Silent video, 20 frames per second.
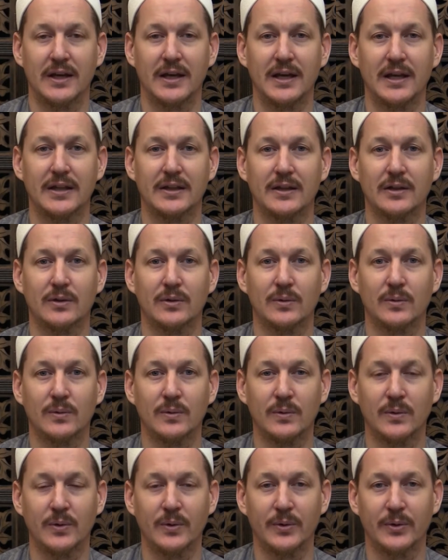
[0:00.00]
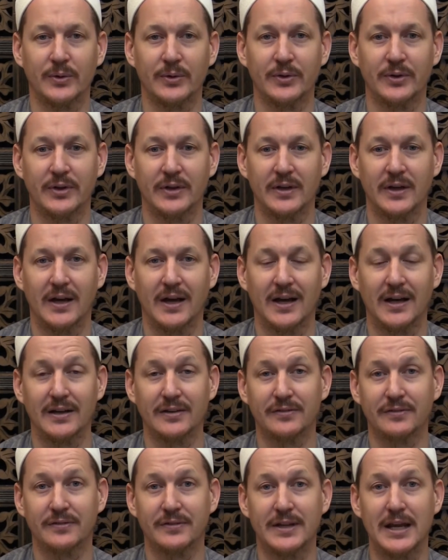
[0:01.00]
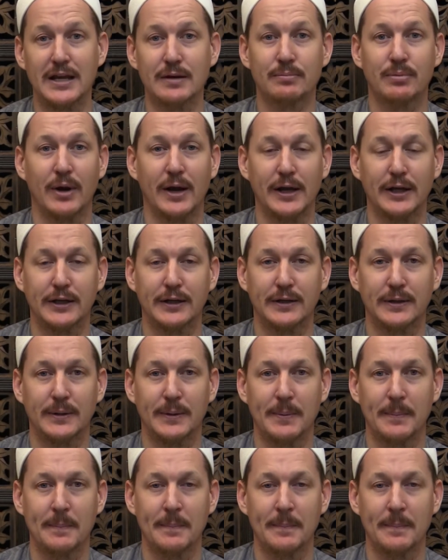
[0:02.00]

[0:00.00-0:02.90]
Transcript: in the Lord of daybreak.